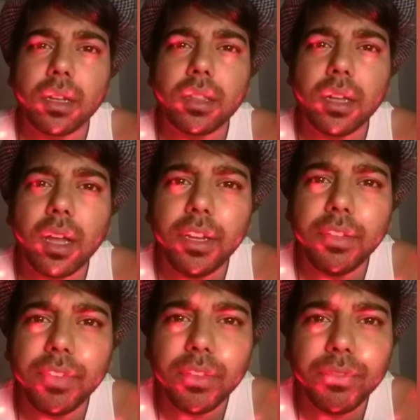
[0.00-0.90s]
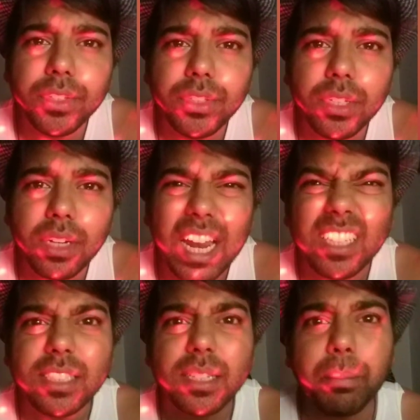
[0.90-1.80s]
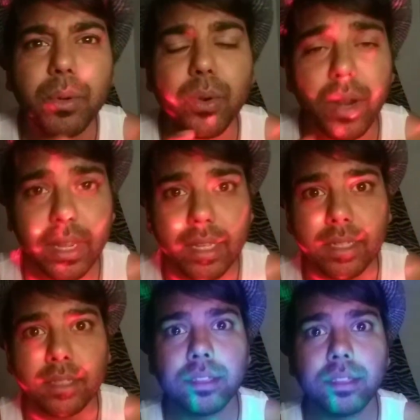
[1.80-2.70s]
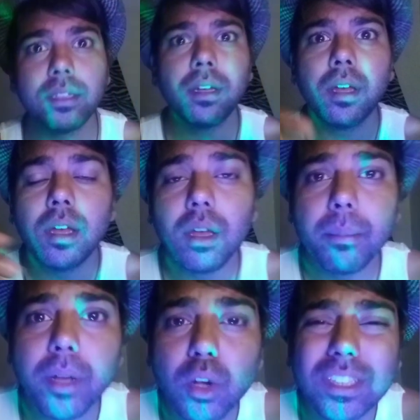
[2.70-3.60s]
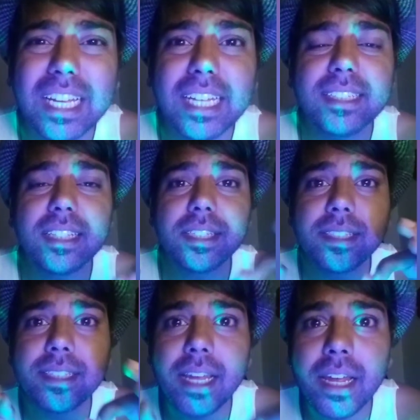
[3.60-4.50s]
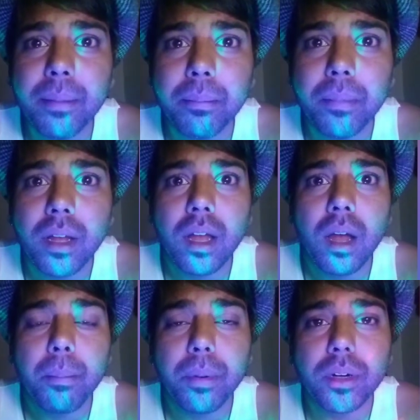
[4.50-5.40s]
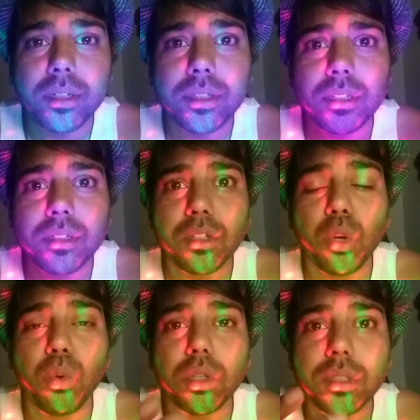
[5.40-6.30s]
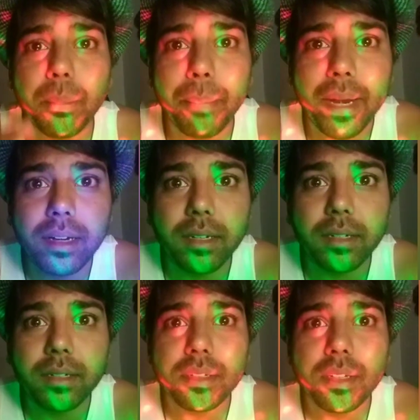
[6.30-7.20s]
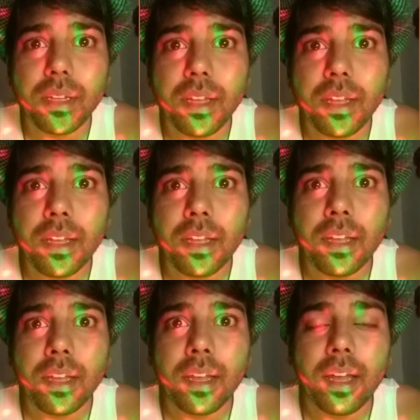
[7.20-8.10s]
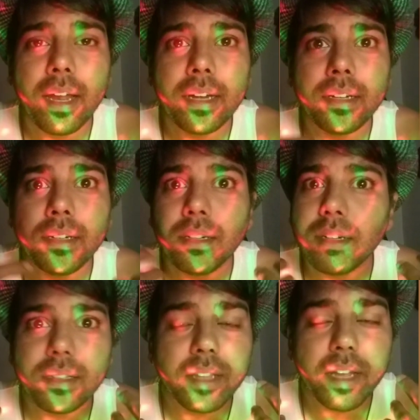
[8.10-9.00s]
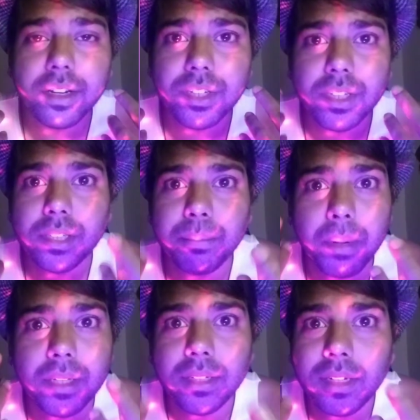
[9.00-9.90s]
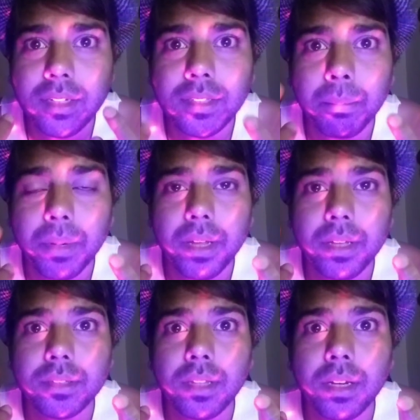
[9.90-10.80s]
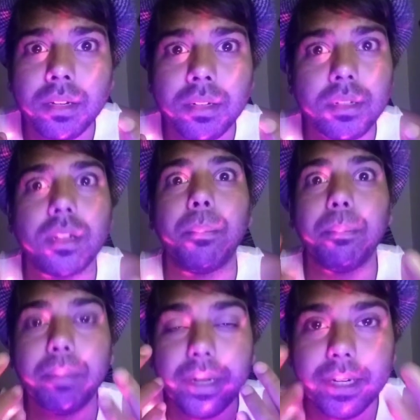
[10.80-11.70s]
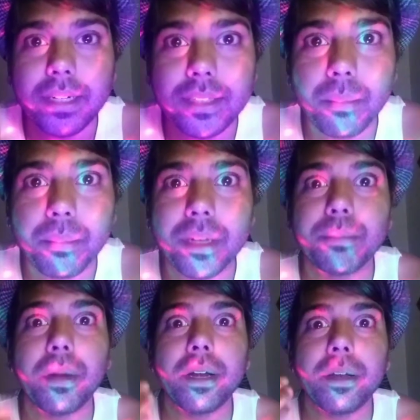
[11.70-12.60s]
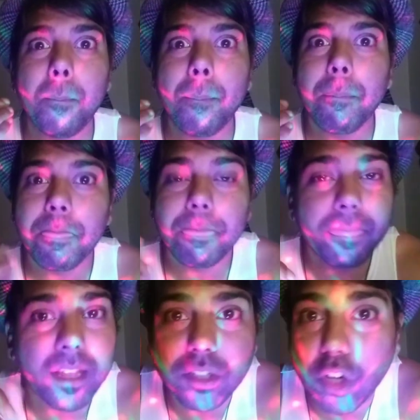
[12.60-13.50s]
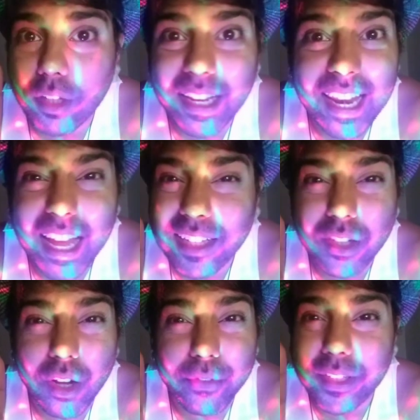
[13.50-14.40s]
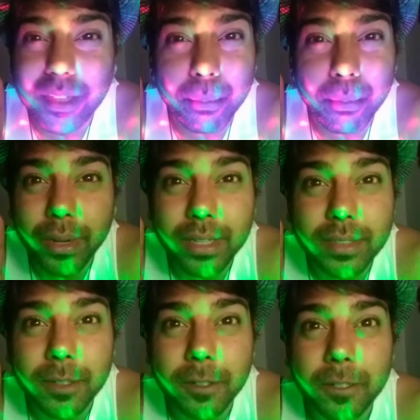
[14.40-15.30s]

The Caliph and the Vizier are surprised because it's the same person who was the peddler. And they are just pleasantly surprised. They are completely surprised. But that's not the last of the surprise.